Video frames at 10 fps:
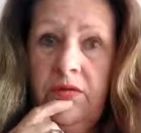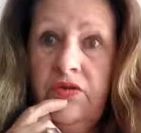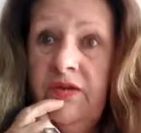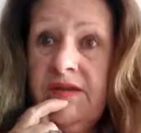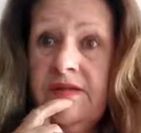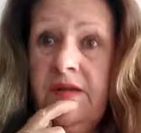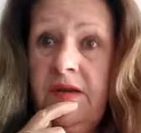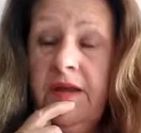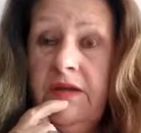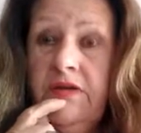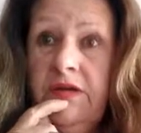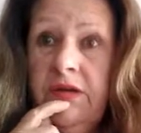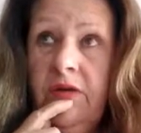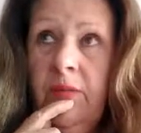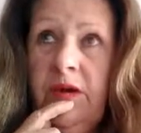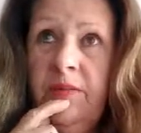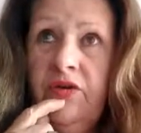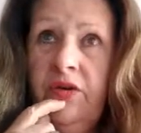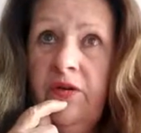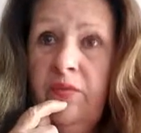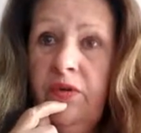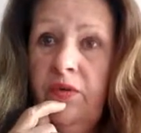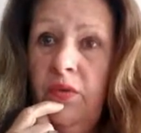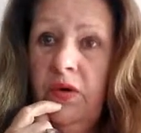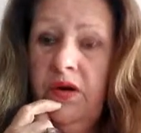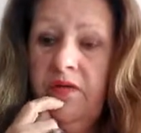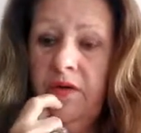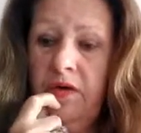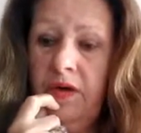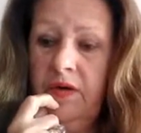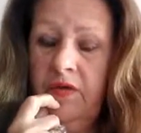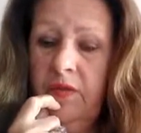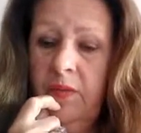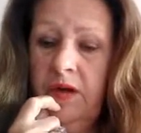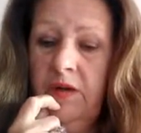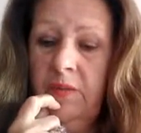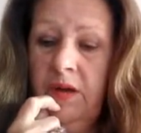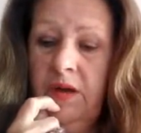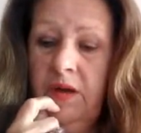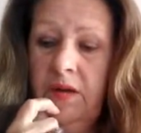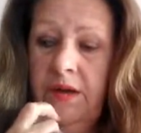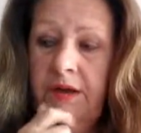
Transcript: the trickster energy, who might be trying to pull the wool over your eyes, who might be